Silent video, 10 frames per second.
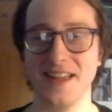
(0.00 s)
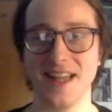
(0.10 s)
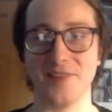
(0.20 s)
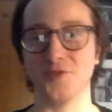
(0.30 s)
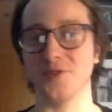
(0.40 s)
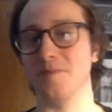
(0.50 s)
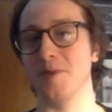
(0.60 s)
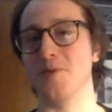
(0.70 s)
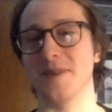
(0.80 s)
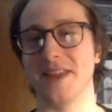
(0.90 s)
actually
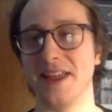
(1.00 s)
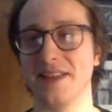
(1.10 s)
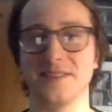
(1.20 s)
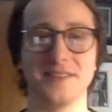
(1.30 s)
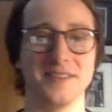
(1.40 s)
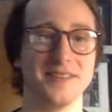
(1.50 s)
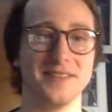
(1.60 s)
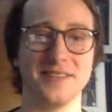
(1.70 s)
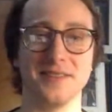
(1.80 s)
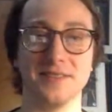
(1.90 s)
be ordained to
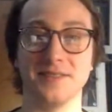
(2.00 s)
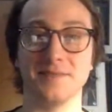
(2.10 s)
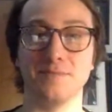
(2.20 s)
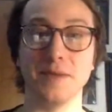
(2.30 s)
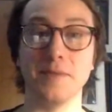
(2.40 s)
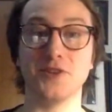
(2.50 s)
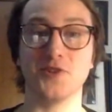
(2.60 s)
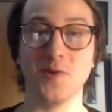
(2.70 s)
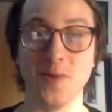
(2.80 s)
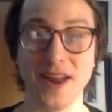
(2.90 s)
be a minister
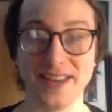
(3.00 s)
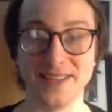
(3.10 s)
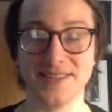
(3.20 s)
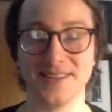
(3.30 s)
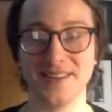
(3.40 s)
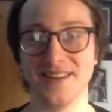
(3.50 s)
at weddings,